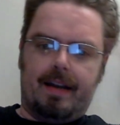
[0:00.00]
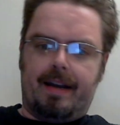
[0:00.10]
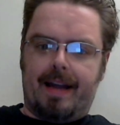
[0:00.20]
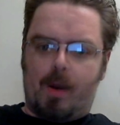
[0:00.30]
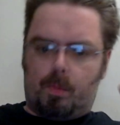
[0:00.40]

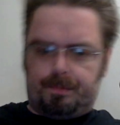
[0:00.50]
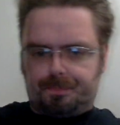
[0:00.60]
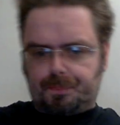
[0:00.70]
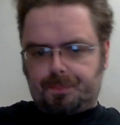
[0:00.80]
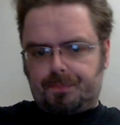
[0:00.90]
now,
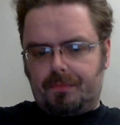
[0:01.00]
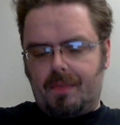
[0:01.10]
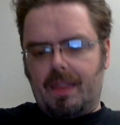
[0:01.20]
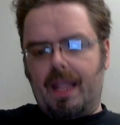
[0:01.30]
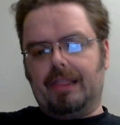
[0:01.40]

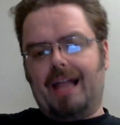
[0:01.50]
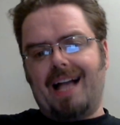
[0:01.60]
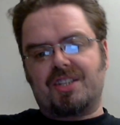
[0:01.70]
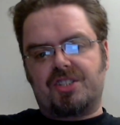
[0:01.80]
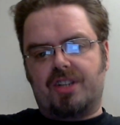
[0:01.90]

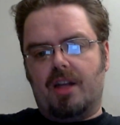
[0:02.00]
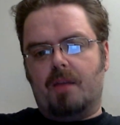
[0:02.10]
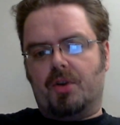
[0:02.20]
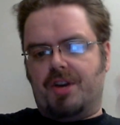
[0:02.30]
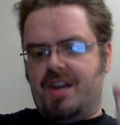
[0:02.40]
last
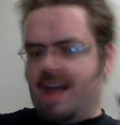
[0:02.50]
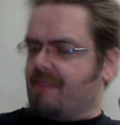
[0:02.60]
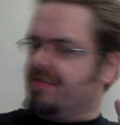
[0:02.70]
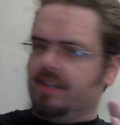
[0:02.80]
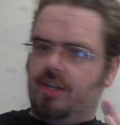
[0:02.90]
but
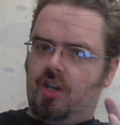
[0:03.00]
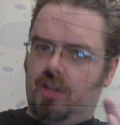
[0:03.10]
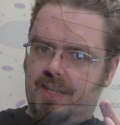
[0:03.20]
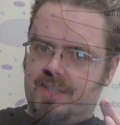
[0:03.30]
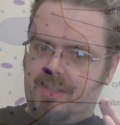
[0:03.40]
definitely not
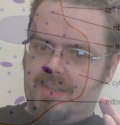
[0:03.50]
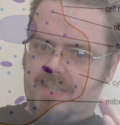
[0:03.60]
least in this